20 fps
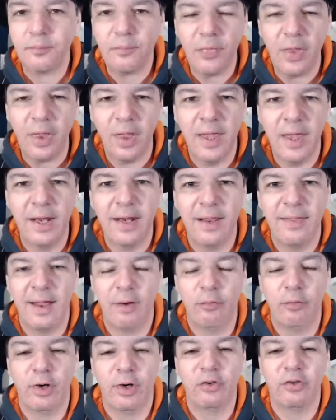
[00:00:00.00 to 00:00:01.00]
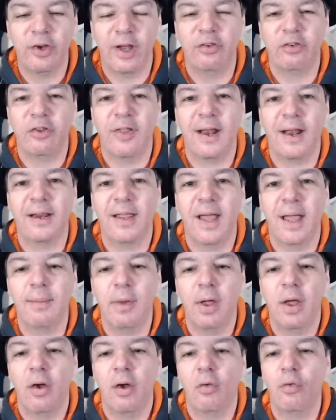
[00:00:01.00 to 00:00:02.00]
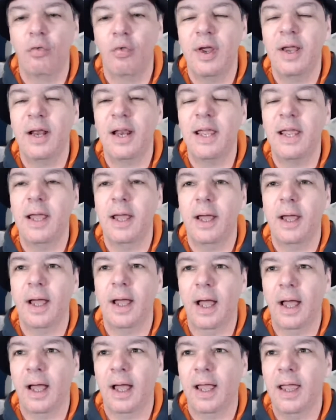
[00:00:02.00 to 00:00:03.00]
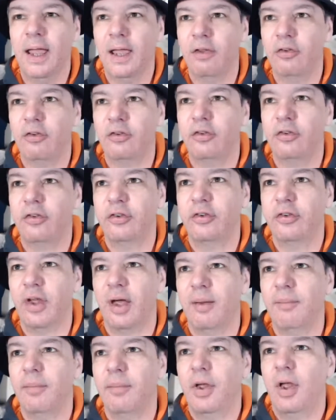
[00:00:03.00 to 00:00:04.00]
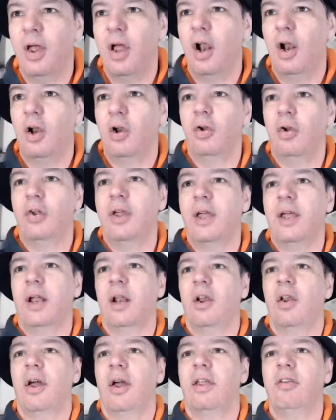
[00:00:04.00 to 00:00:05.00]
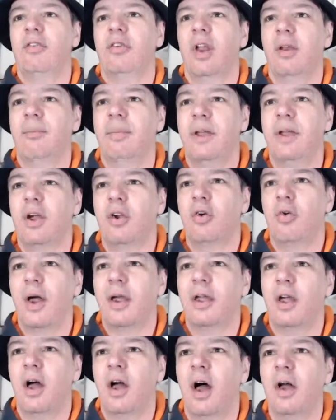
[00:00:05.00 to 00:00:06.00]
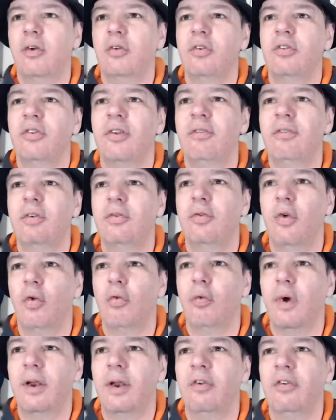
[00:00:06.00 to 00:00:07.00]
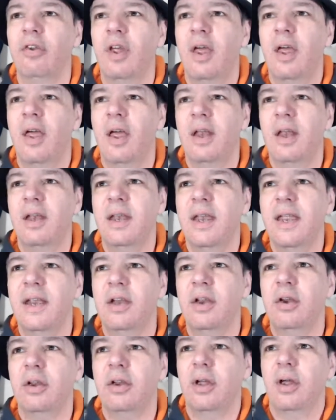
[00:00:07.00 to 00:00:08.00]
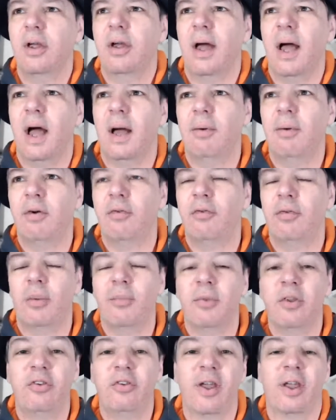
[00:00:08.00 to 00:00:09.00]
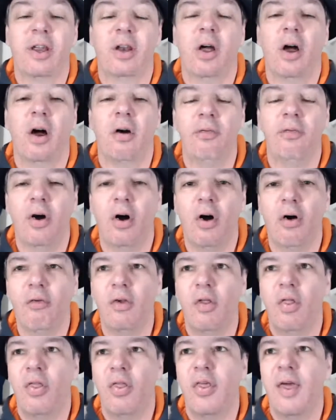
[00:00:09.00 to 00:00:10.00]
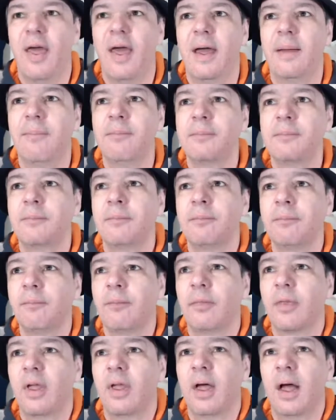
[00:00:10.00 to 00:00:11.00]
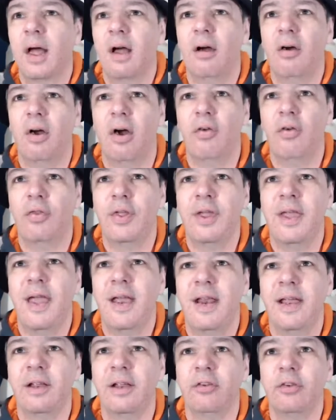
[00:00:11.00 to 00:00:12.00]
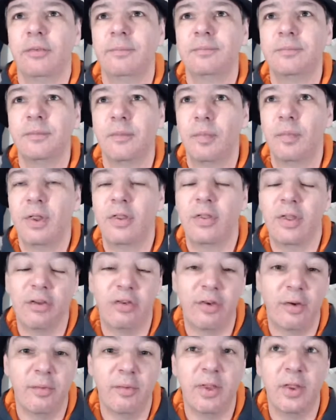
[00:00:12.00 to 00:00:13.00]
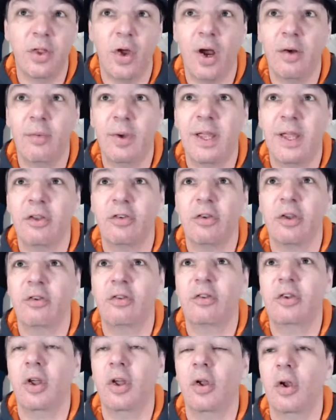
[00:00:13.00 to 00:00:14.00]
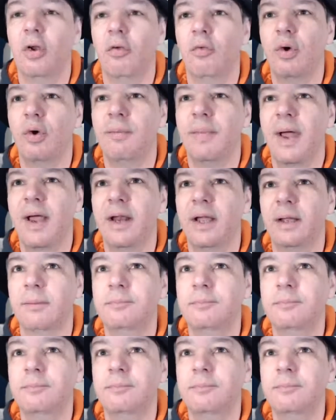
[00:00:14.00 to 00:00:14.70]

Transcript: in that run chase. So that game really is looking like it's going to be a cracker. 174 runs needed from the second half of the innings, with 9 wickets still remaining.